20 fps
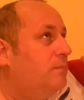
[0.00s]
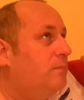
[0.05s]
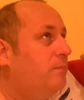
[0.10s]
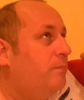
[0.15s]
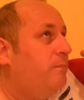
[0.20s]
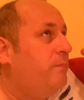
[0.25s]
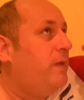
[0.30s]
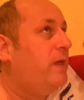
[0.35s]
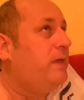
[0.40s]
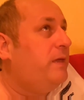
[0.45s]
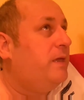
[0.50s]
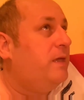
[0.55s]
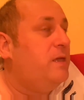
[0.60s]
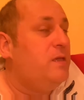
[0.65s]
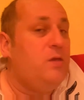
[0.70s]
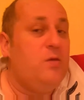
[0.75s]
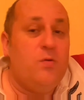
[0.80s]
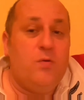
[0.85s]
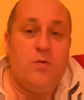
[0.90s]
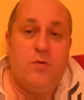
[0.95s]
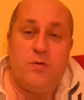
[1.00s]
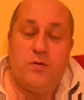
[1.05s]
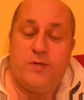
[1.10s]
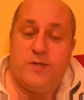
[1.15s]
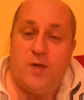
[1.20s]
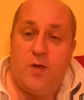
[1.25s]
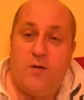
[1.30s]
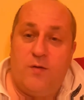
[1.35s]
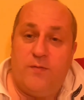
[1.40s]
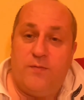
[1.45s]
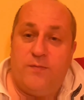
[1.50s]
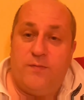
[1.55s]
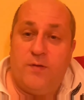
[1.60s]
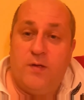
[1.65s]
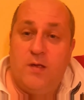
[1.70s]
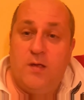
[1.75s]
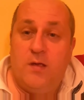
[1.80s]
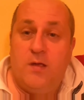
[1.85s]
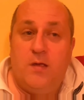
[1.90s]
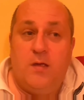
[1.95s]
making yourself.
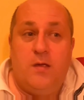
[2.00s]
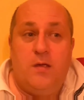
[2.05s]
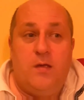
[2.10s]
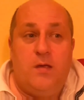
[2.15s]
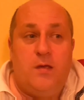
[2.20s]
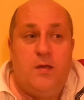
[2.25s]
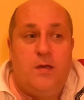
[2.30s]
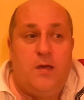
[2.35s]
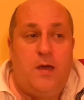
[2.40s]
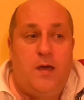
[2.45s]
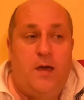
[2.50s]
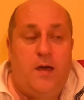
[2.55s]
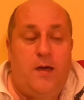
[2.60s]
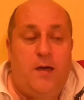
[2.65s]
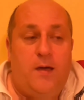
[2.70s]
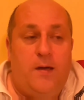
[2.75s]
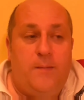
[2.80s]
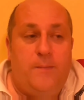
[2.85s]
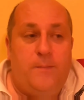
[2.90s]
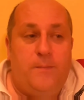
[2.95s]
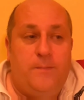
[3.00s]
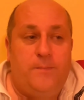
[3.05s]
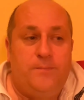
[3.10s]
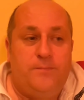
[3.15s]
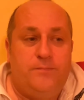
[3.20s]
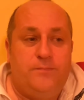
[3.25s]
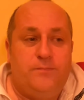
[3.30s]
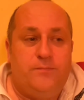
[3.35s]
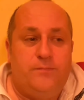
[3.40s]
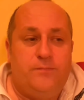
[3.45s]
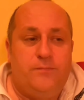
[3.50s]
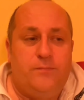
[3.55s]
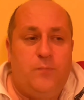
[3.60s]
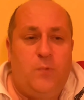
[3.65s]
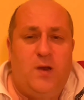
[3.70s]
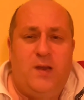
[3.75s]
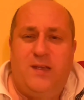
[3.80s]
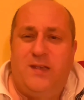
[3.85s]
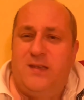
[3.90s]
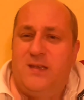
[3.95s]
Um,
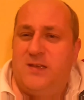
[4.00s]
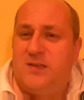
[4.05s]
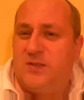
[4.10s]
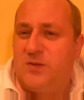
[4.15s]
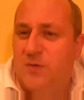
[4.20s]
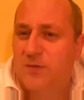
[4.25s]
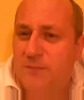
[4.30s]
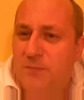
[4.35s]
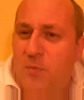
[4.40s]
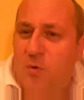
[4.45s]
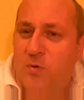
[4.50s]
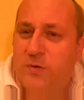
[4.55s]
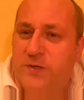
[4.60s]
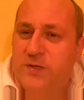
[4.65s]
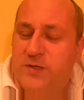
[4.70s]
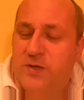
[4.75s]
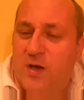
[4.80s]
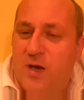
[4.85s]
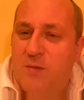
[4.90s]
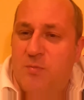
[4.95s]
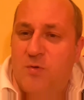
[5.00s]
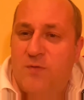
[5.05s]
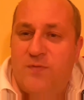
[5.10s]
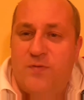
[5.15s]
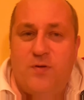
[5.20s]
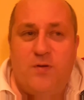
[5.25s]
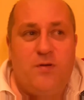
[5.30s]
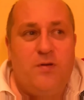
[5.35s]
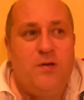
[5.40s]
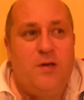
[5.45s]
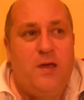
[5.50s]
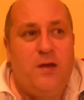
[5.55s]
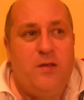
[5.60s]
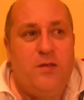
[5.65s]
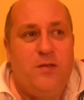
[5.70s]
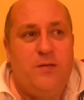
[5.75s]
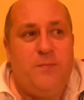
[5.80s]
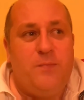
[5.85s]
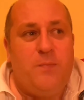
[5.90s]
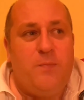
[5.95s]
well, it, it's sort of more desirable for
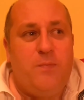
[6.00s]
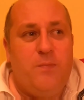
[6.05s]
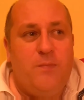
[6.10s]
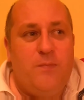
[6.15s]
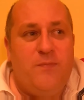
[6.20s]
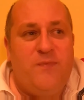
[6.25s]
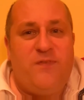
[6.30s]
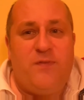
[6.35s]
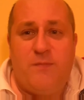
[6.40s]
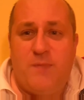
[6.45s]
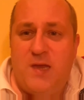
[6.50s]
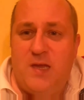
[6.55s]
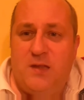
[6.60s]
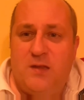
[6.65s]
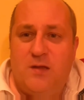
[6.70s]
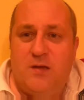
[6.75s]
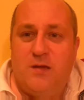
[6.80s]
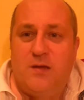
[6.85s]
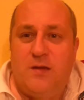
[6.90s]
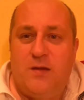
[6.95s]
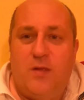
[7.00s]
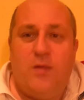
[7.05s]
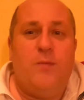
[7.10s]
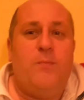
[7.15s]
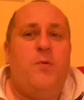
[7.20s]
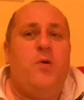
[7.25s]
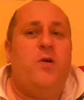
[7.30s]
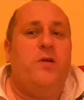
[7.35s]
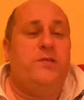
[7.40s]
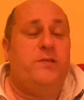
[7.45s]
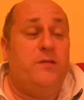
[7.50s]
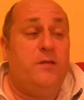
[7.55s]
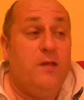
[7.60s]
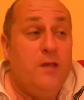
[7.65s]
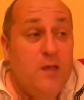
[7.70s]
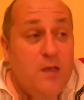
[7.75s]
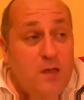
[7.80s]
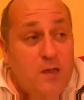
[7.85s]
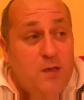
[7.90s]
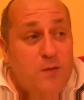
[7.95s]
another for meeting another person,
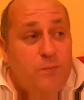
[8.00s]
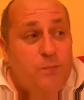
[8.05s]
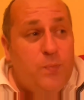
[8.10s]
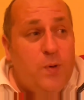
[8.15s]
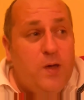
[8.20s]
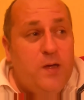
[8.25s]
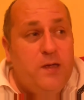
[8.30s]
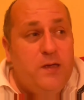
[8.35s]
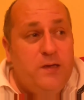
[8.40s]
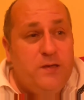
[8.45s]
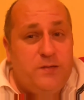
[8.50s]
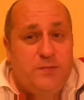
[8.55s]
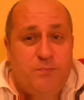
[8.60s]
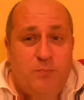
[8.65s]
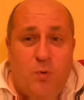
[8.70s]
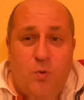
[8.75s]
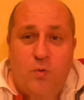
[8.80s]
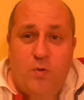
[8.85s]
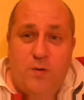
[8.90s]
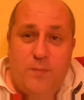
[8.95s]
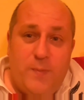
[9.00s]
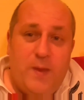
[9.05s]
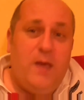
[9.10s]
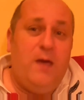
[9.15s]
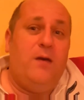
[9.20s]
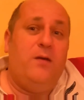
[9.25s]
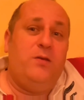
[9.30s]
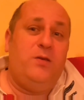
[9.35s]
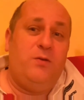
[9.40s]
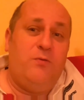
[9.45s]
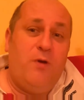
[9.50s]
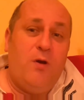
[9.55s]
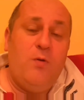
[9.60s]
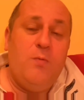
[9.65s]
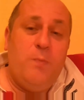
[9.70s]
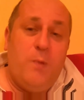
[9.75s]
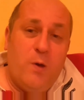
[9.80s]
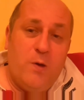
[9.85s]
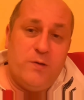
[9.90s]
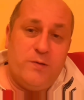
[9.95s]
but it's more about your
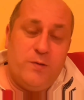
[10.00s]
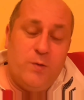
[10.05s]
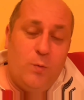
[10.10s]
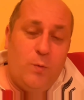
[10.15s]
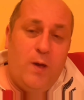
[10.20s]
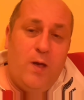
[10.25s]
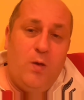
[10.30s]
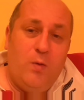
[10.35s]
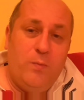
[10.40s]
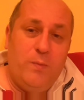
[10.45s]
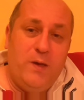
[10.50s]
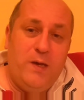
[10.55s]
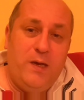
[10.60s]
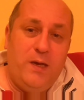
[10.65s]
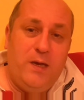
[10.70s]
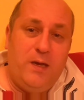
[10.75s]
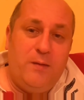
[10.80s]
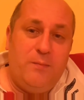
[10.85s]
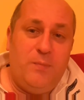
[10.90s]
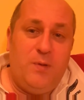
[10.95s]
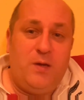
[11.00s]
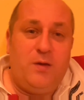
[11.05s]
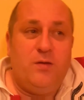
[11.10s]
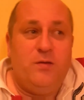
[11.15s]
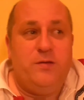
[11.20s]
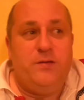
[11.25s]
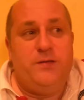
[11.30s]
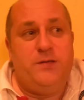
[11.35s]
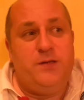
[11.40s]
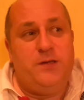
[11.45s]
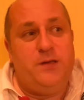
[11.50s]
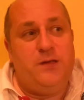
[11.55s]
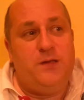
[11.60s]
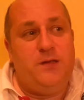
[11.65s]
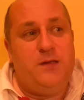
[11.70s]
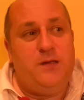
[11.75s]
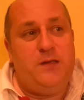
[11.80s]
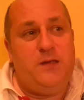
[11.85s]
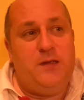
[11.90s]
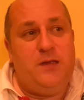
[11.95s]
own personal well-being because
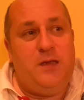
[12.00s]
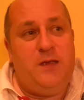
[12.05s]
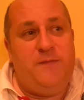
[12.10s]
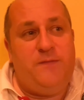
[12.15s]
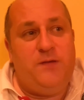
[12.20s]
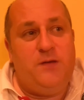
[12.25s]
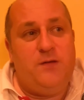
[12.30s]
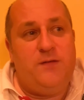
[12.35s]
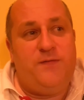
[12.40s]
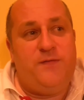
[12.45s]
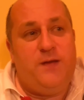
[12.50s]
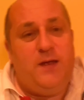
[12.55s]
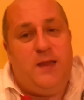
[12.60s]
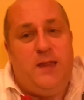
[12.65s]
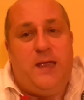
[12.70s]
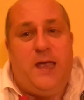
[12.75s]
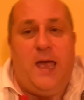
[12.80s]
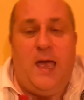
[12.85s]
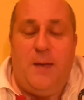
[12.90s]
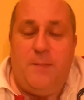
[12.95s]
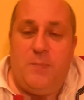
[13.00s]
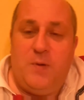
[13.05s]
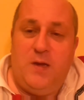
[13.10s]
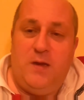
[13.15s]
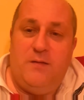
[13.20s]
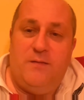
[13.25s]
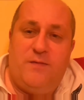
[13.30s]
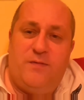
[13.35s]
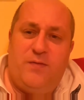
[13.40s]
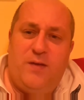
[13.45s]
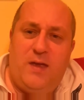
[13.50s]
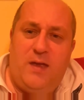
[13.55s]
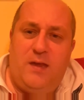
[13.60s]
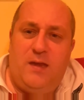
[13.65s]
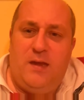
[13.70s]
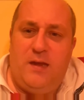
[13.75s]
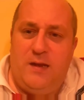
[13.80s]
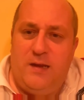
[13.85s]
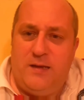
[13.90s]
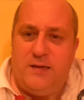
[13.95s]
if you're feeling happy and
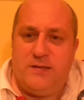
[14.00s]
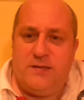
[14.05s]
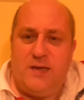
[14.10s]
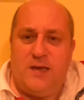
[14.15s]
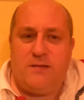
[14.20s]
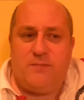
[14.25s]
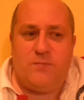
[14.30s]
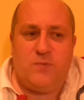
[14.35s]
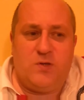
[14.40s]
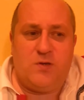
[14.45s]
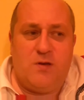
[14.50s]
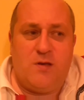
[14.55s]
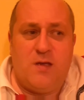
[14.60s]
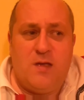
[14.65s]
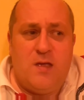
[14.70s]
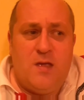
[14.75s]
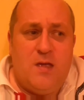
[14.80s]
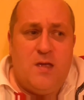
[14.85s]
fit and etc.,